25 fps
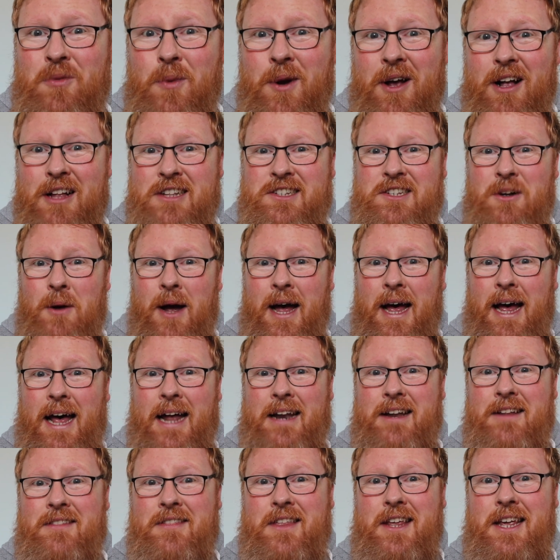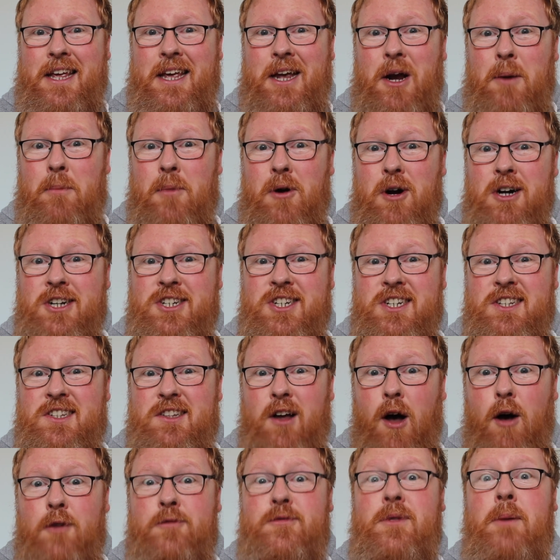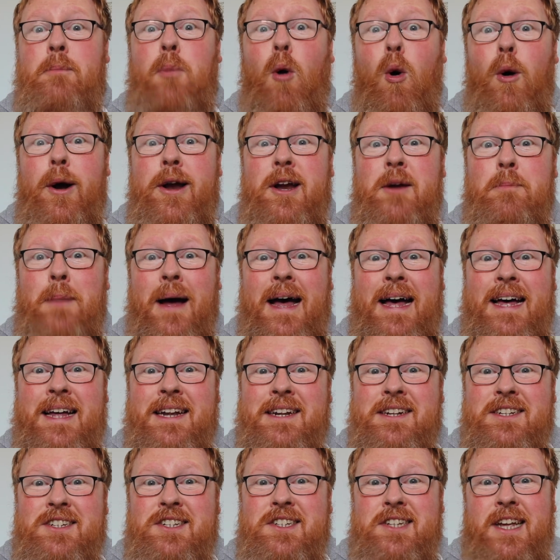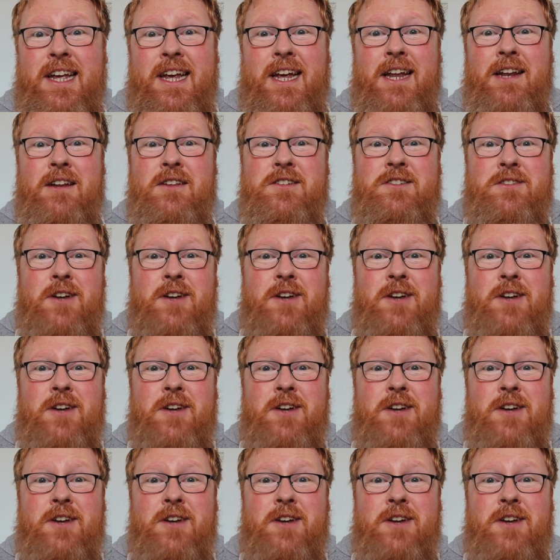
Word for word: we also had the emergence of the boy band scene.